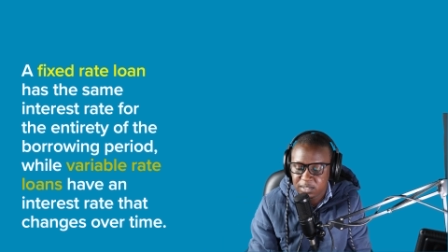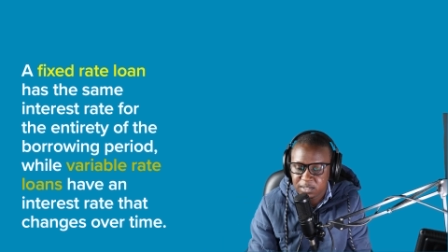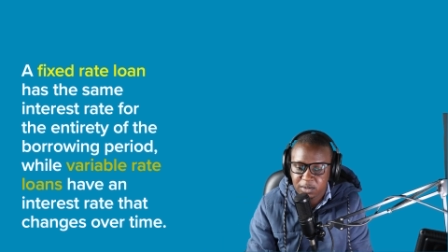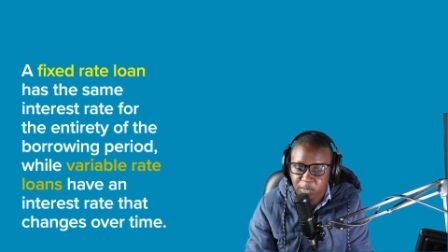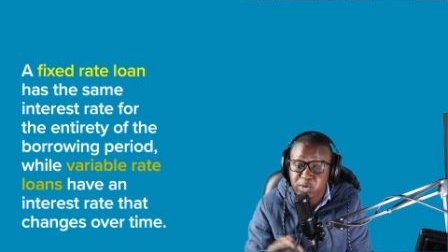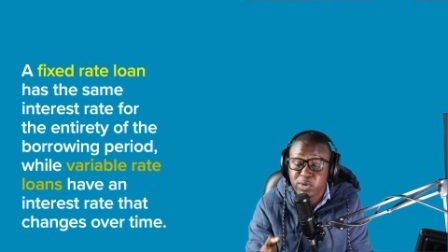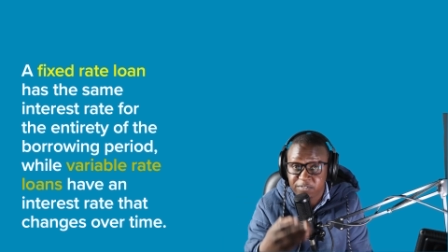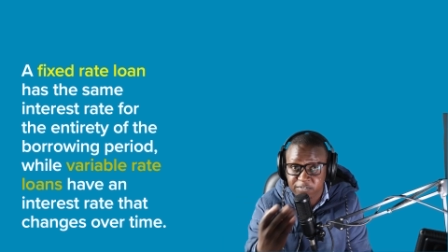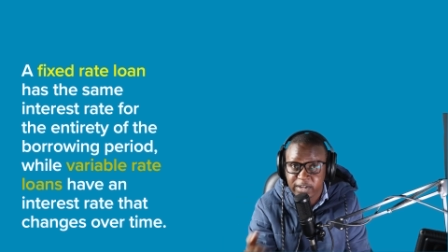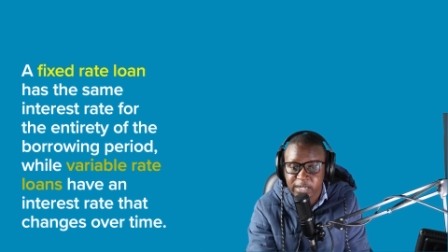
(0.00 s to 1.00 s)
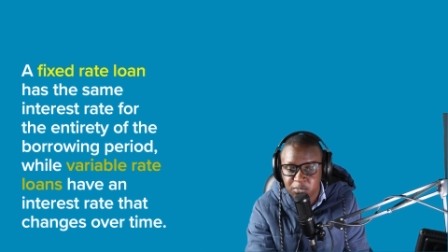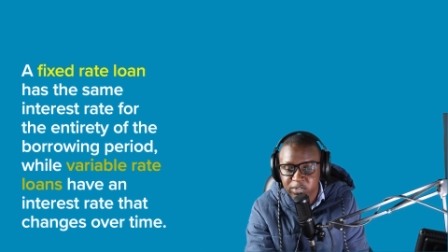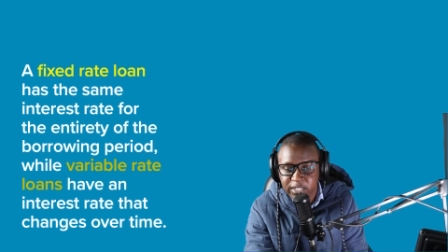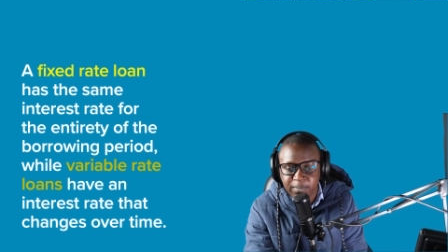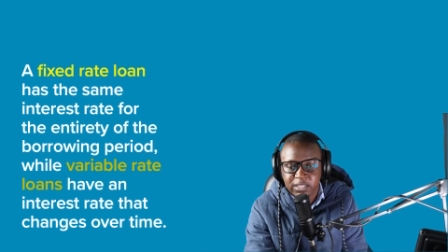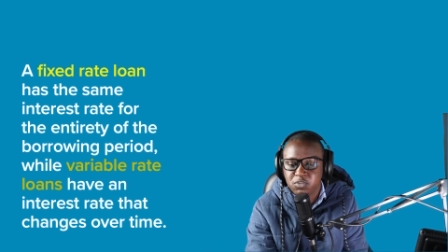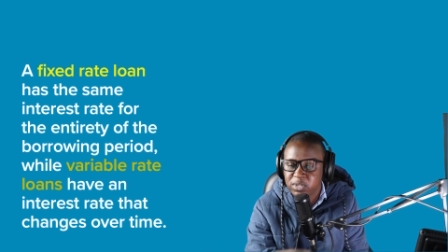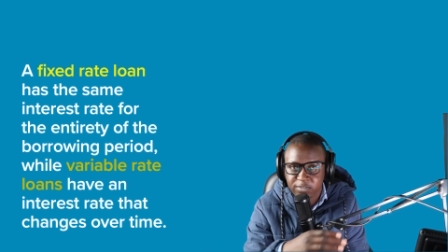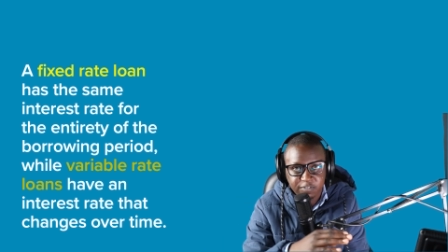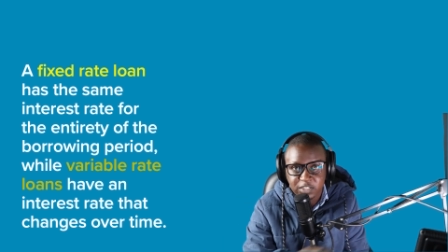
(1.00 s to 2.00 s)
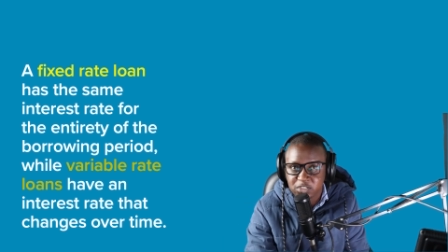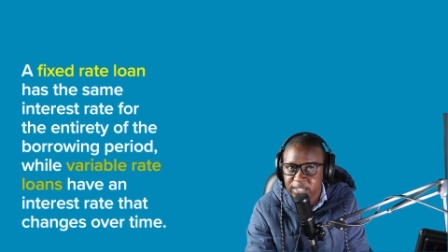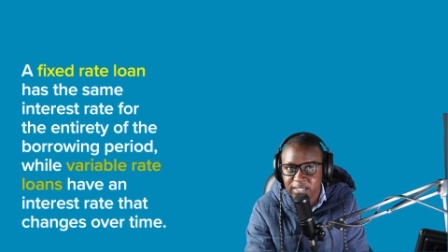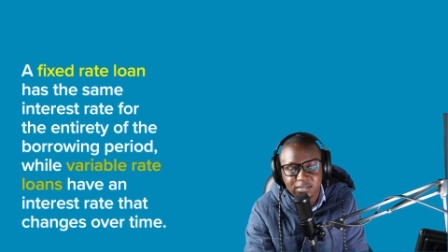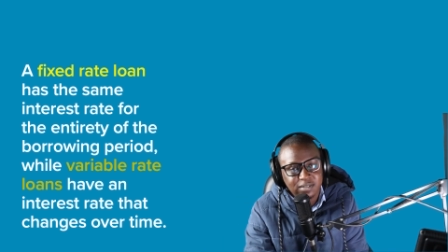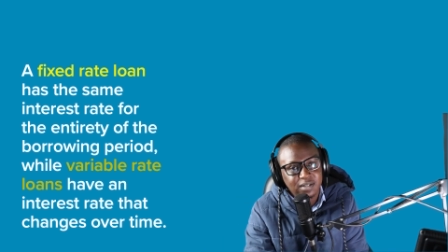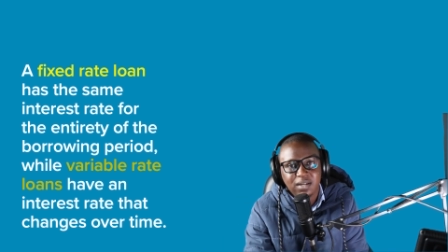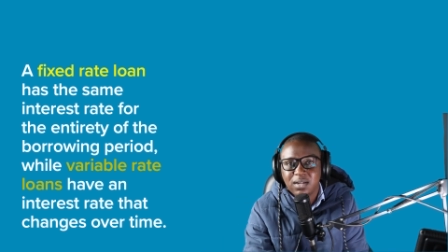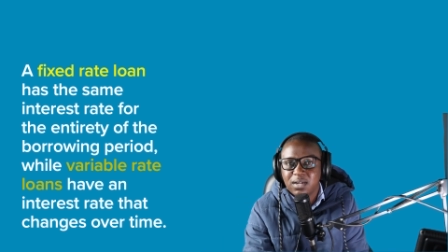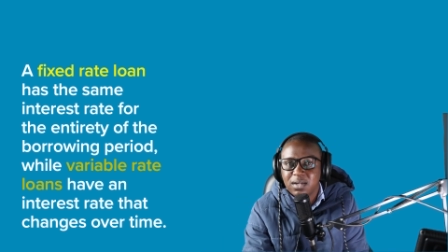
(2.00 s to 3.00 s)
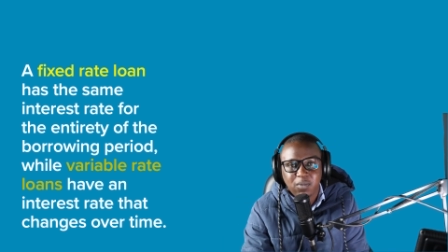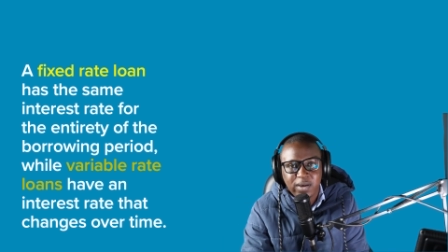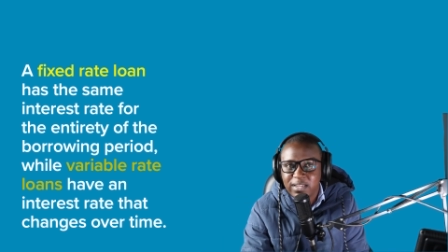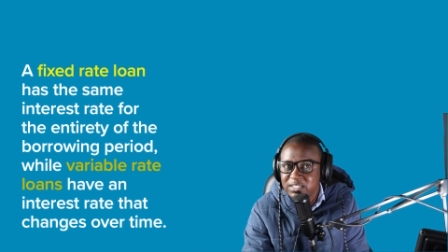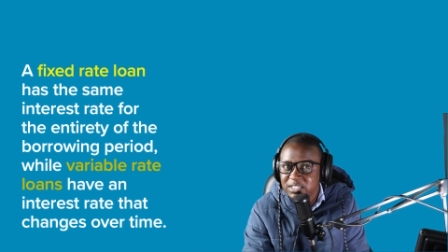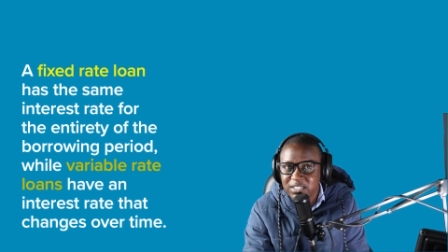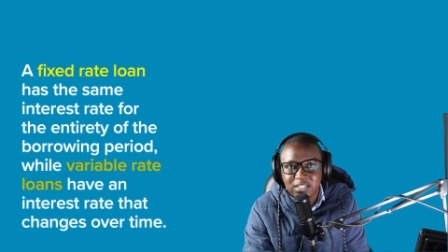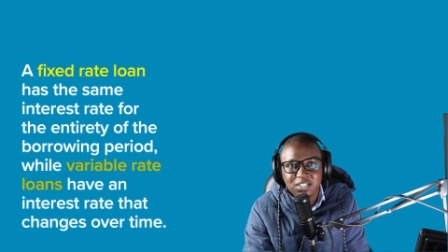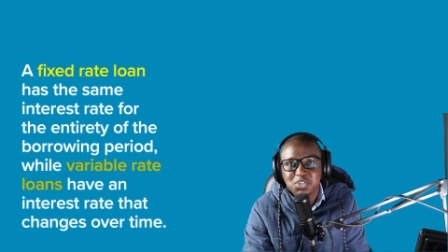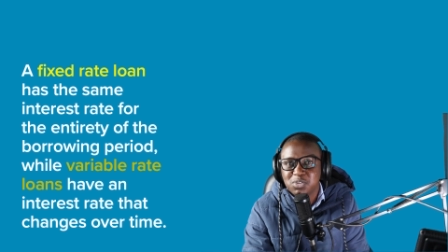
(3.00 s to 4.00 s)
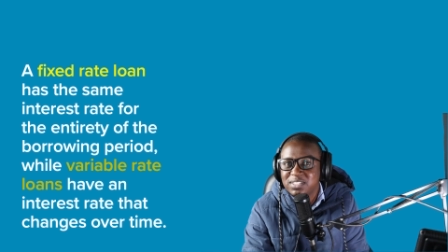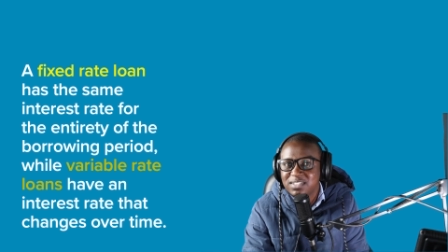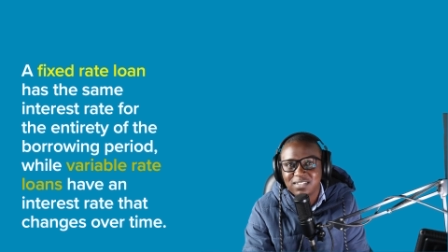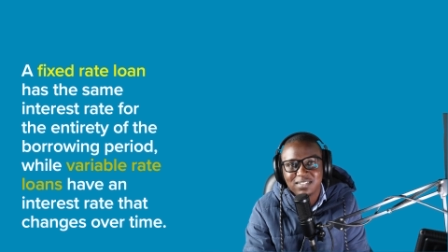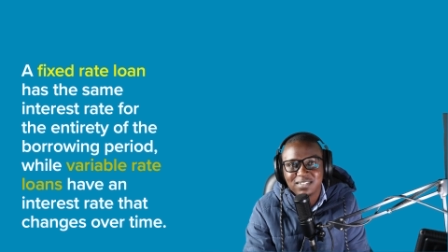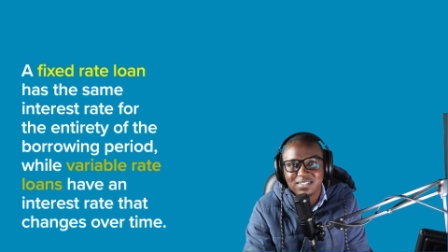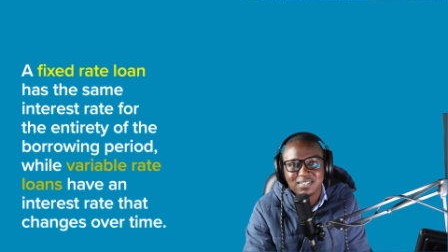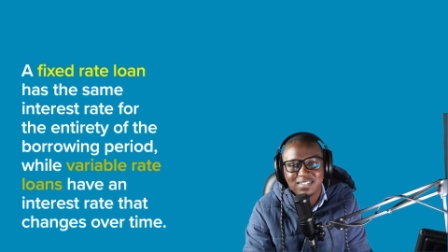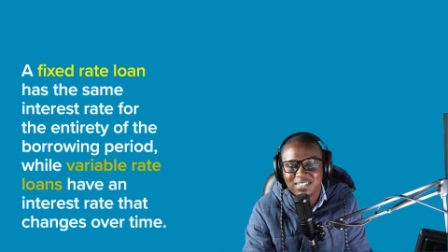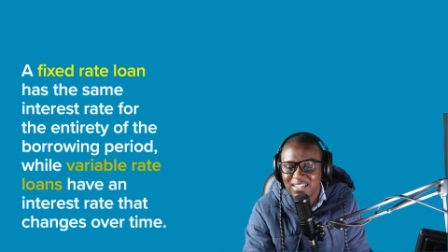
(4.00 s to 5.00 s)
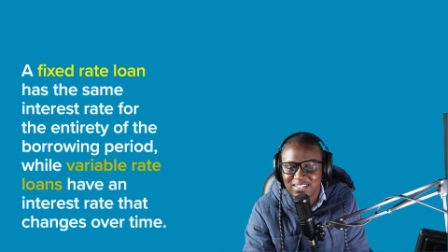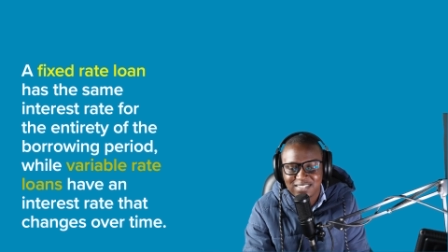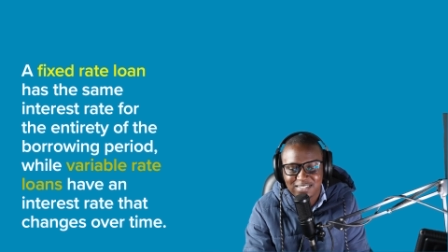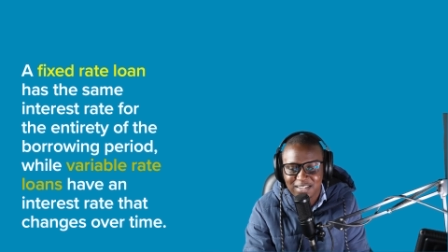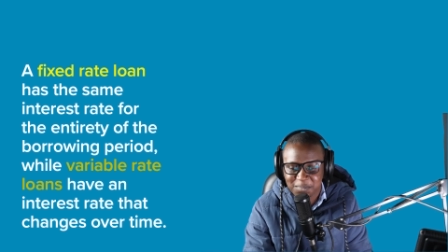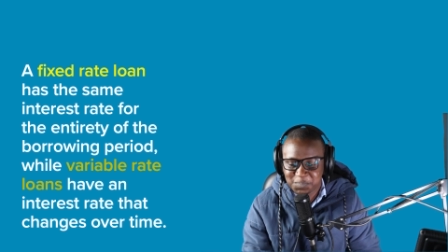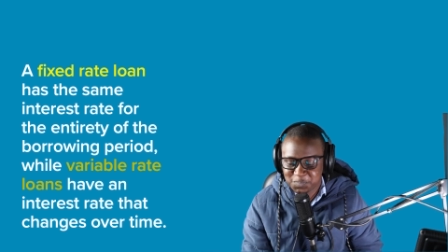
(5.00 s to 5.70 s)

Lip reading: when you have a variable rate. But if you have a fixed rate, whether it increases or decreases, it stays the same.